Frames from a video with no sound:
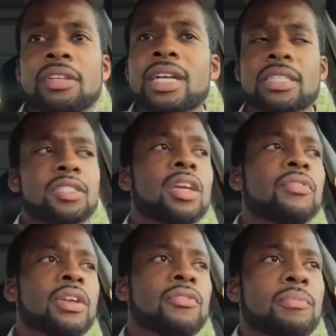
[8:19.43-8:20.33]
You're not
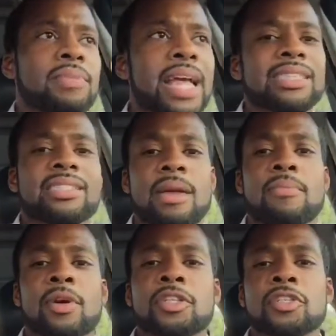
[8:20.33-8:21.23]
serving from that standpoint.